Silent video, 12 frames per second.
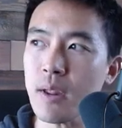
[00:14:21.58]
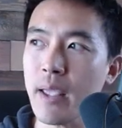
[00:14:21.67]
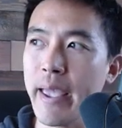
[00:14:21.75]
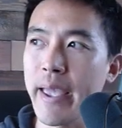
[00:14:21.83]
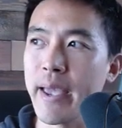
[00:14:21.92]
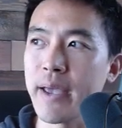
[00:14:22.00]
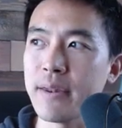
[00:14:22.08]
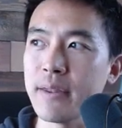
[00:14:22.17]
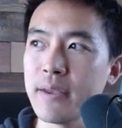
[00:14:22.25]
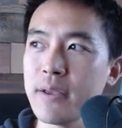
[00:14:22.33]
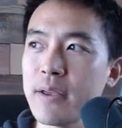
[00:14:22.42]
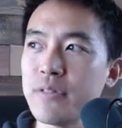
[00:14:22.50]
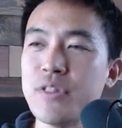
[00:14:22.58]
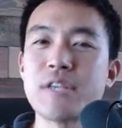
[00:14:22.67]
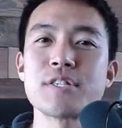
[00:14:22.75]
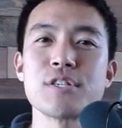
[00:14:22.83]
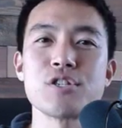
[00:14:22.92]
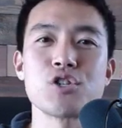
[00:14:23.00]
And
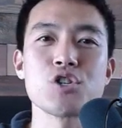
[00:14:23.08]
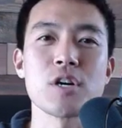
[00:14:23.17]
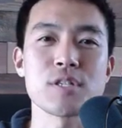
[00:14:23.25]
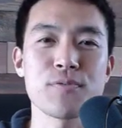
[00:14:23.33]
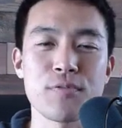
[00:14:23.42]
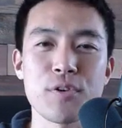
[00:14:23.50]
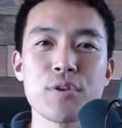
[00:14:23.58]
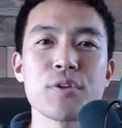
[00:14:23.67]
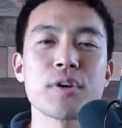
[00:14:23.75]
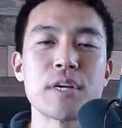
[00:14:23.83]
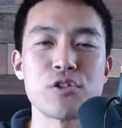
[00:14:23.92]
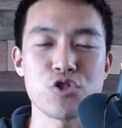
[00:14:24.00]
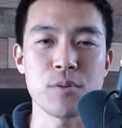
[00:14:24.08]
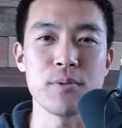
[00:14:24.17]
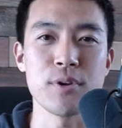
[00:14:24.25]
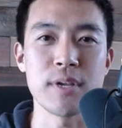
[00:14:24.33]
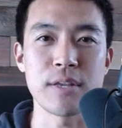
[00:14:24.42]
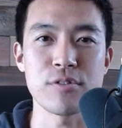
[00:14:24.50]
this is just further
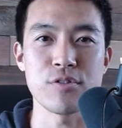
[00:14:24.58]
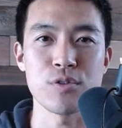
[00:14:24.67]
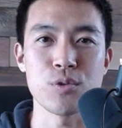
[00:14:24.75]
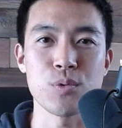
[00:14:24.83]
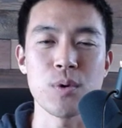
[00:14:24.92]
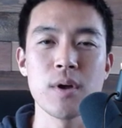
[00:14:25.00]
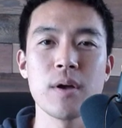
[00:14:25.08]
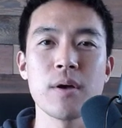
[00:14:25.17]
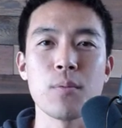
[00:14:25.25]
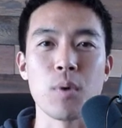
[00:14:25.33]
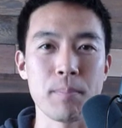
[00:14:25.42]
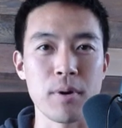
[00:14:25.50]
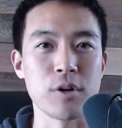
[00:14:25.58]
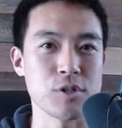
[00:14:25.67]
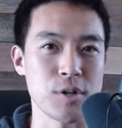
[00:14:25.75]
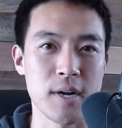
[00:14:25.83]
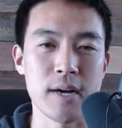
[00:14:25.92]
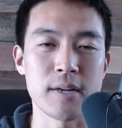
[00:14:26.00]
contributing to what
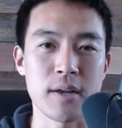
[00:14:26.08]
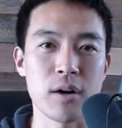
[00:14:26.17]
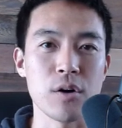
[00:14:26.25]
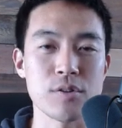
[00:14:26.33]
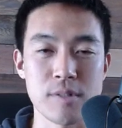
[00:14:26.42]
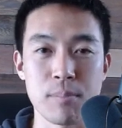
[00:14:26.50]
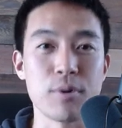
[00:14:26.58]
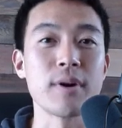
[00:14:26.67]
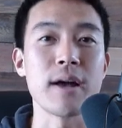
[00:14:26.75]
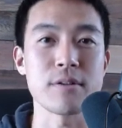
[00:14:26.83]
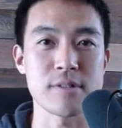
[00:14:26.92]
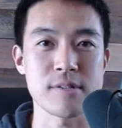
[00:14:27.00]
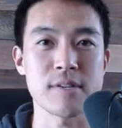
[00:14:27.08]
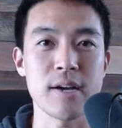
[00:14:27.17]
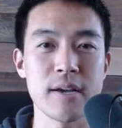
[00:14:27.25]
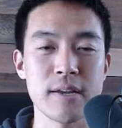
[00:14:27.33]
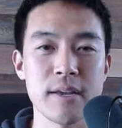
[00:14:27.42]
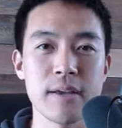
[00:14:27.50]
Byung-Chul Han calls the Burnout
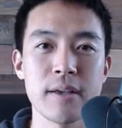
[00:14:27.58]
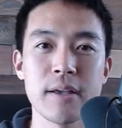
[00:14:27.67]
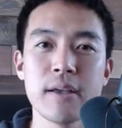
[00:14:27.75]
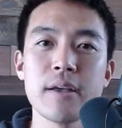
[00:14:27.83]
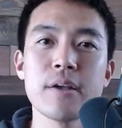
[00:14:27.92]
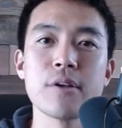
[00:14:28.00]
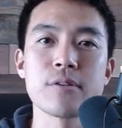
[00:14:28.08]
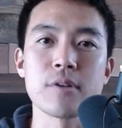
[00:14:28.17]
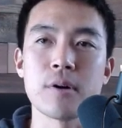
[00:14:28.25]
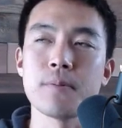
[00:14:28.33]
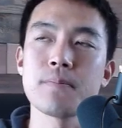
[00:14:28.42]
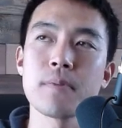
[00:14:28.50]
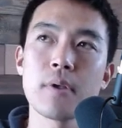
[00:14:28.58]
Society. So